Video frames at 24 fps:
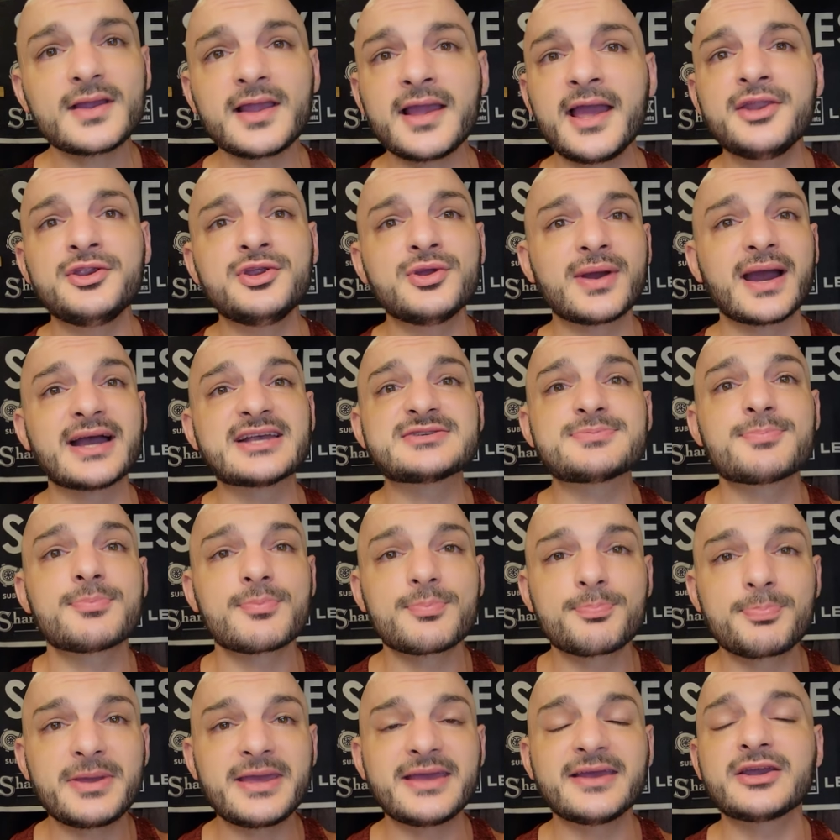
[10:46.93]
and you guys
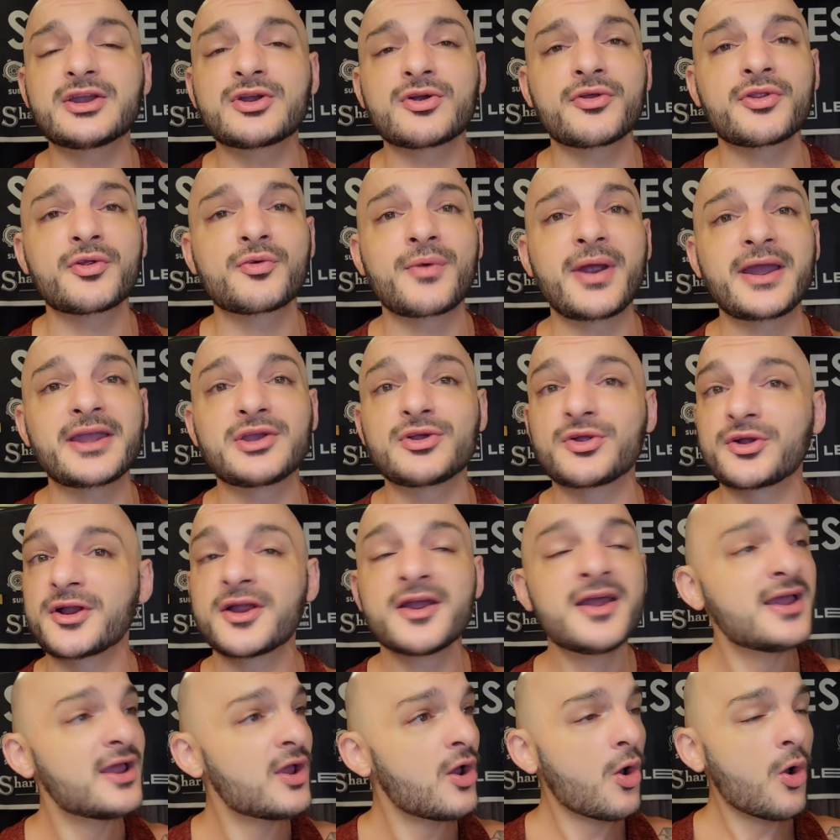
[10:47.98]
being here on the regular.
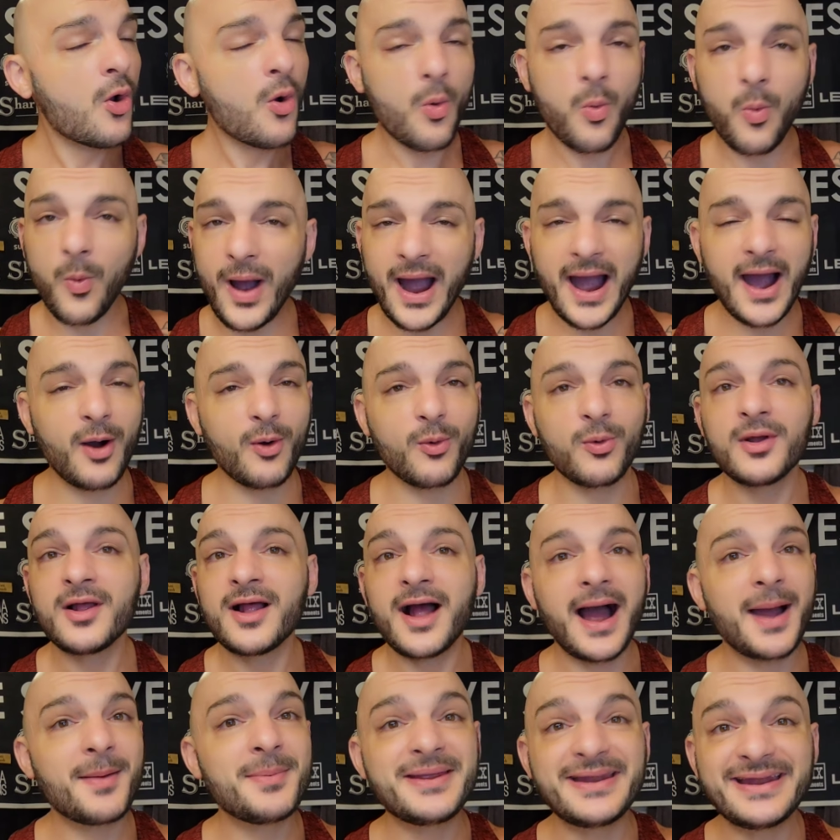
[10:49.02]
Wow.
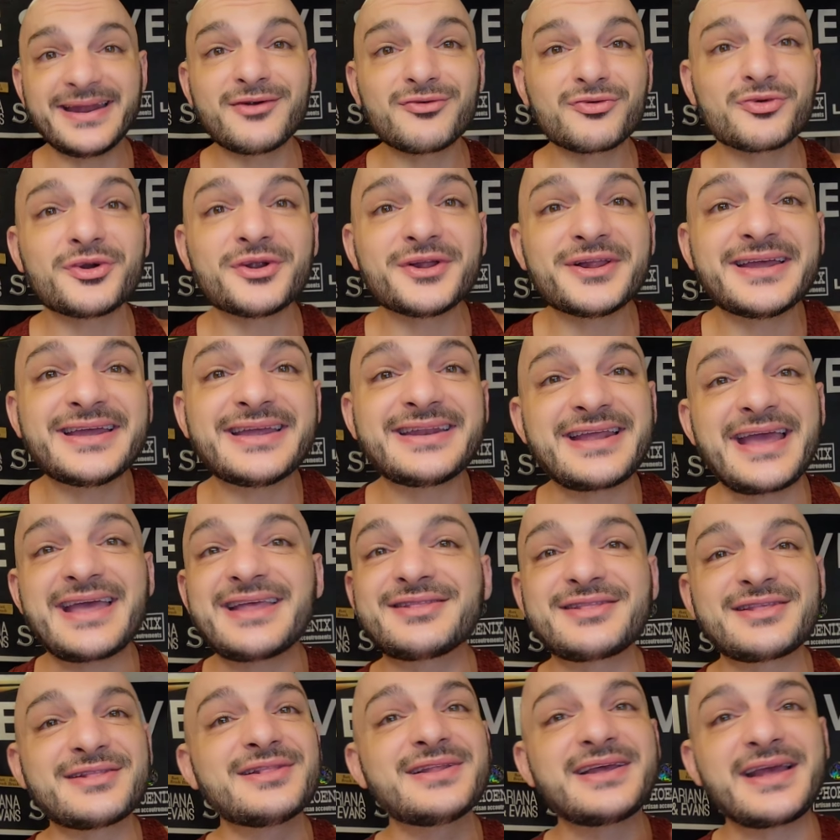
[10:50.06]
I mean, it really did,
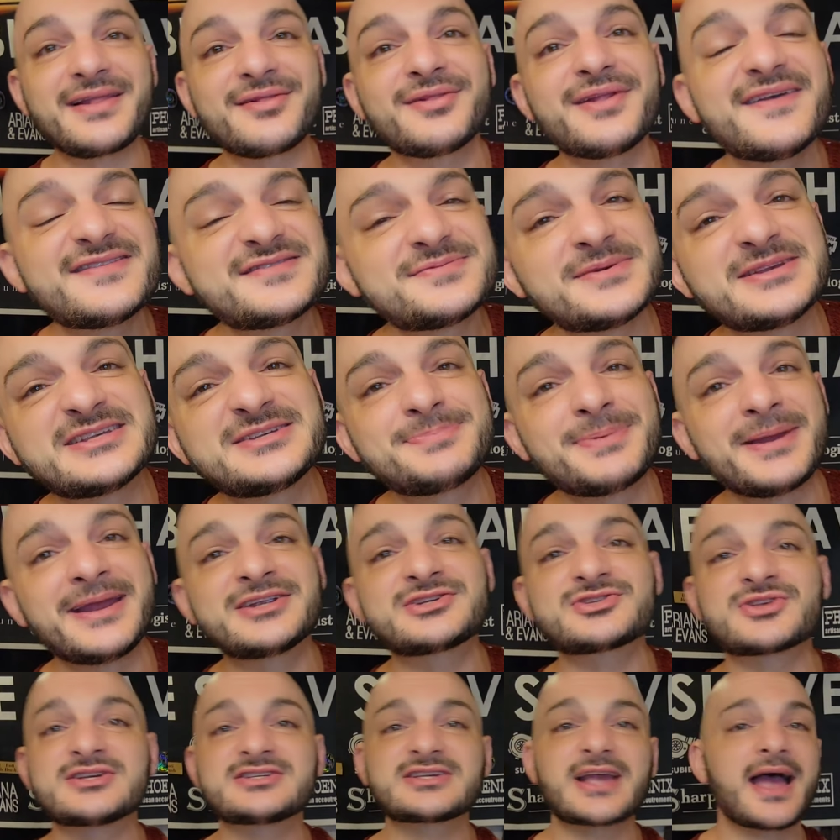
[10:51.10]
it leaves me
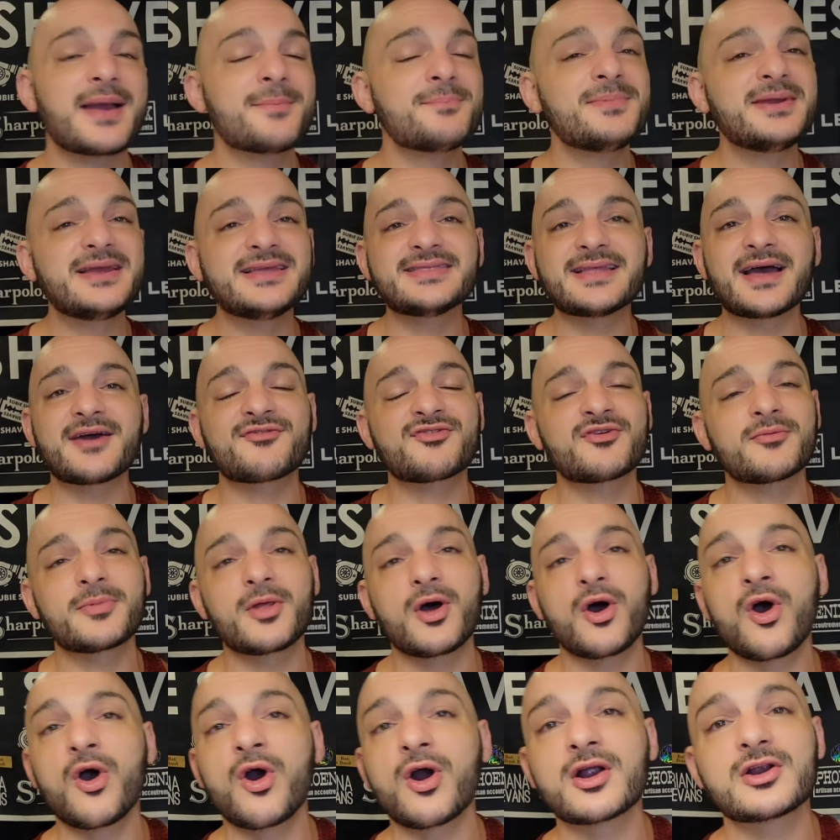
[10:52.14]
speechless. I mean that from
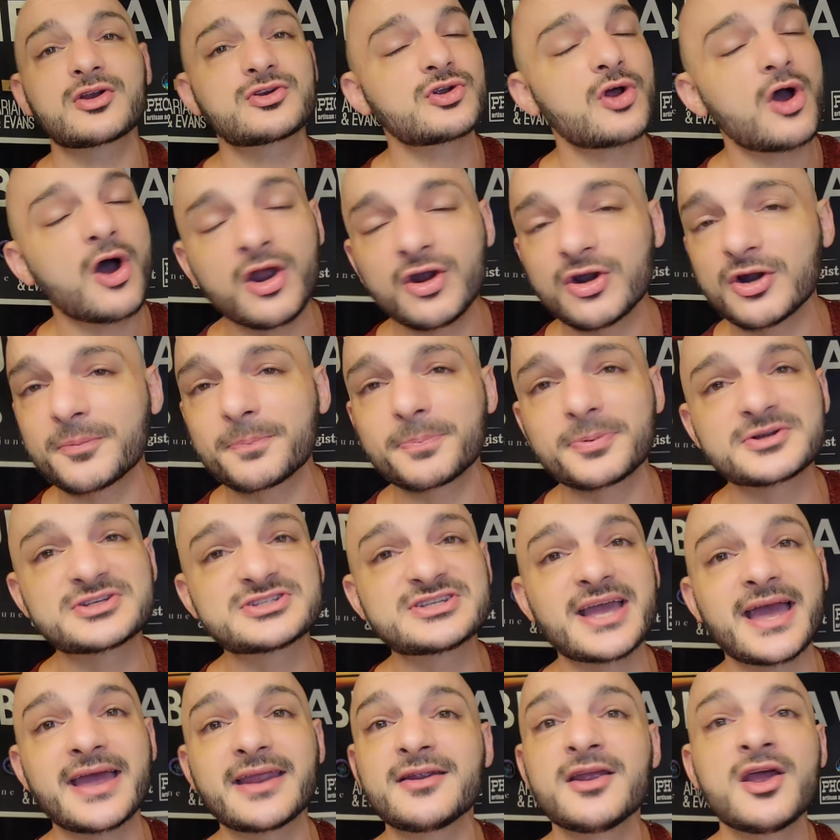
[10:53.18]
the heart,
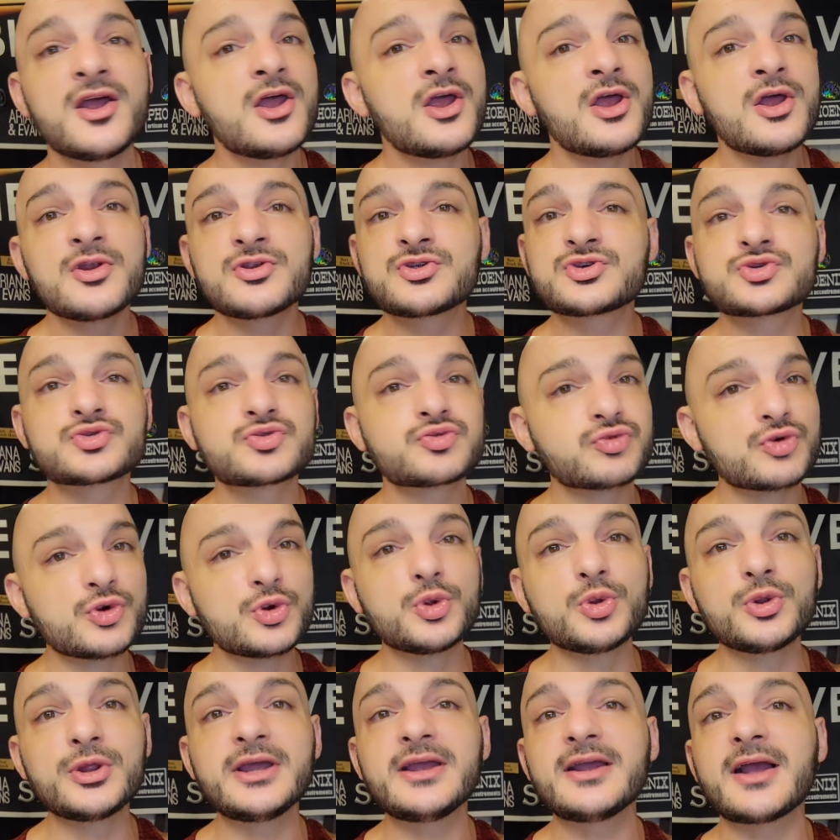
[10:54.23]
100%.
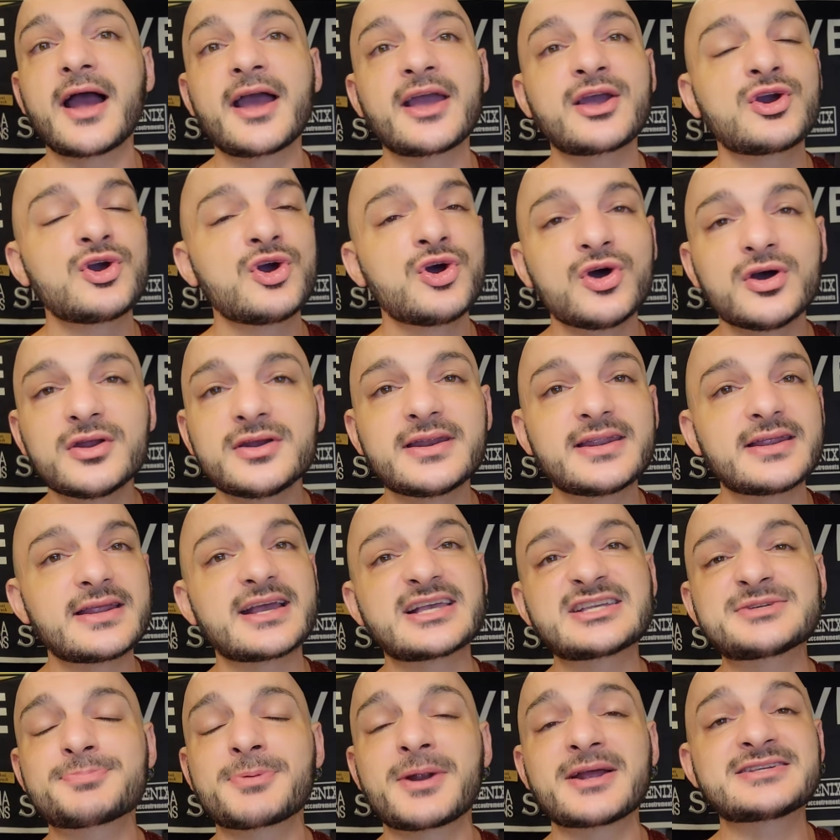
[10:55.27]
Truly, I couldn't
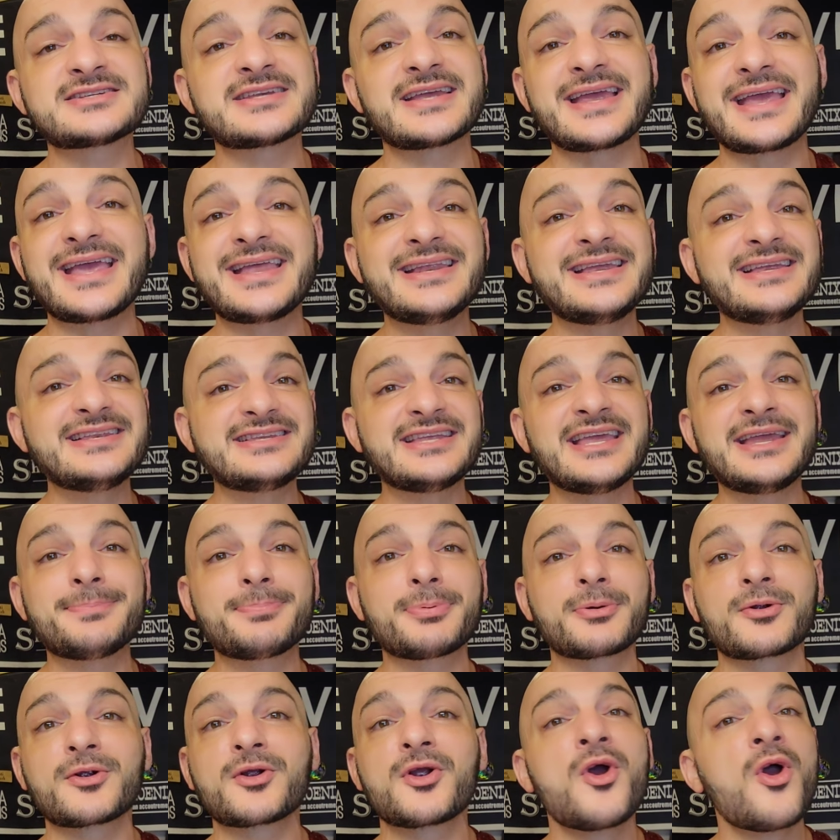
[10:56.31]
express it any
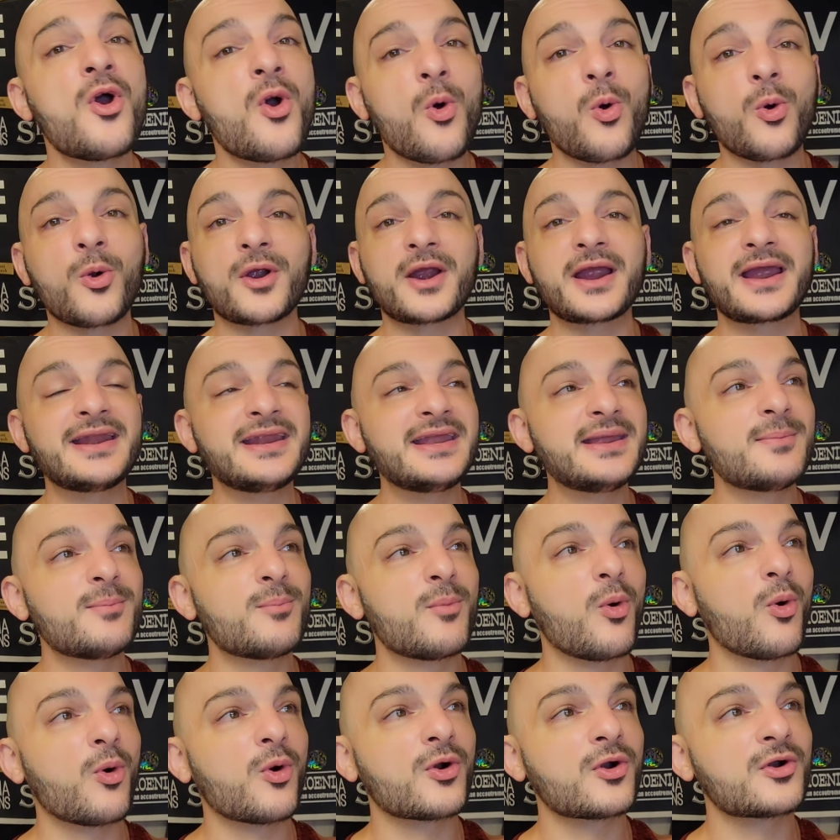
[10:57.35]
deeper or any
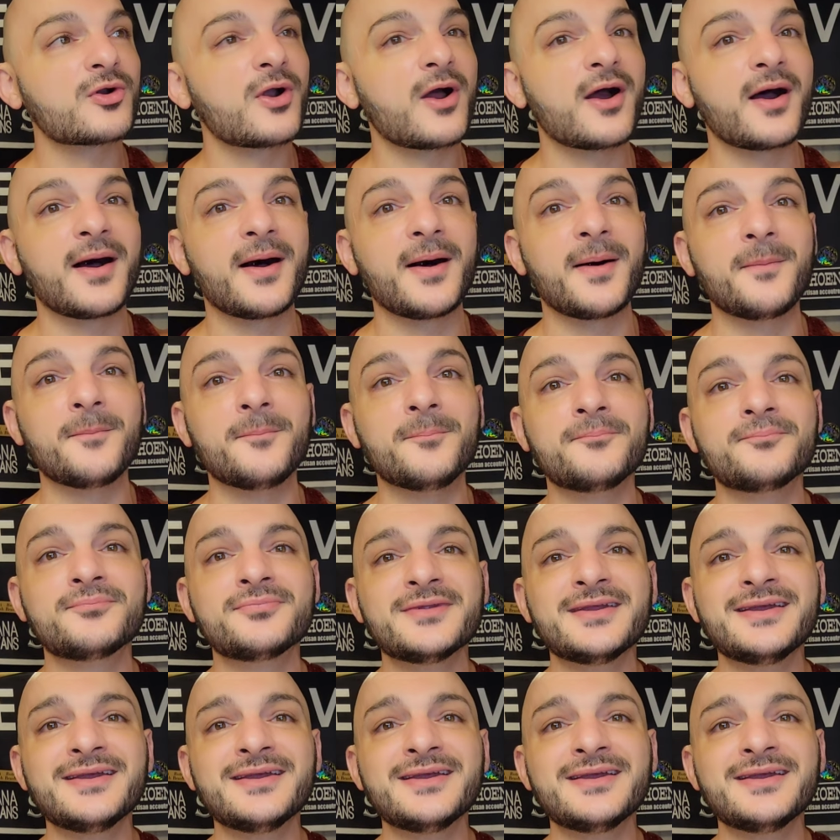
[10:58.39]
more, um,